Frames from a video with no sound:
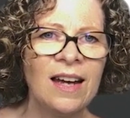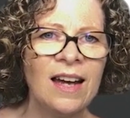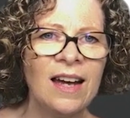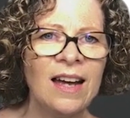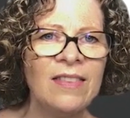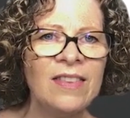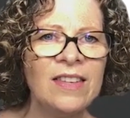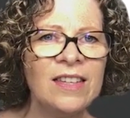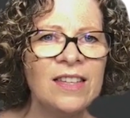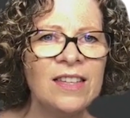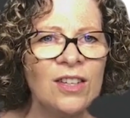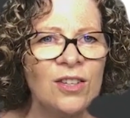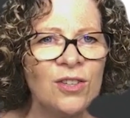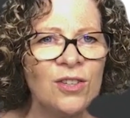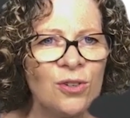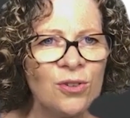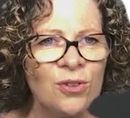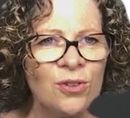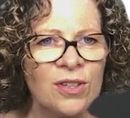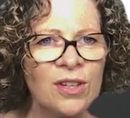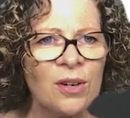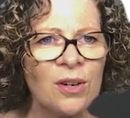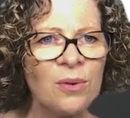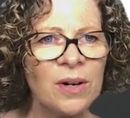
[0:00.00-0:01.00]
And this is
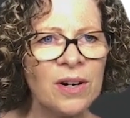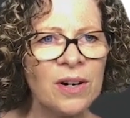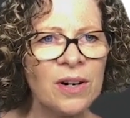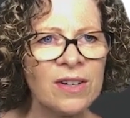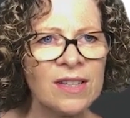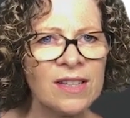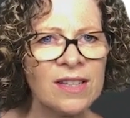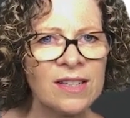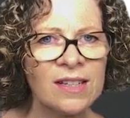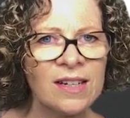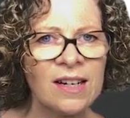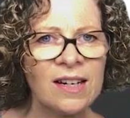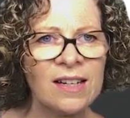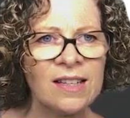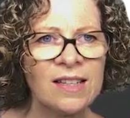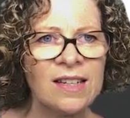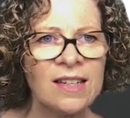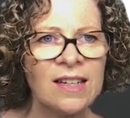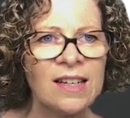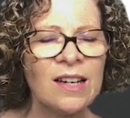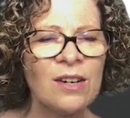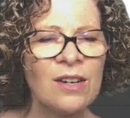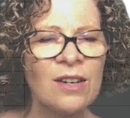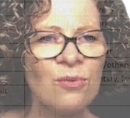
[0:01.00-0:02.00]
also where it starts to get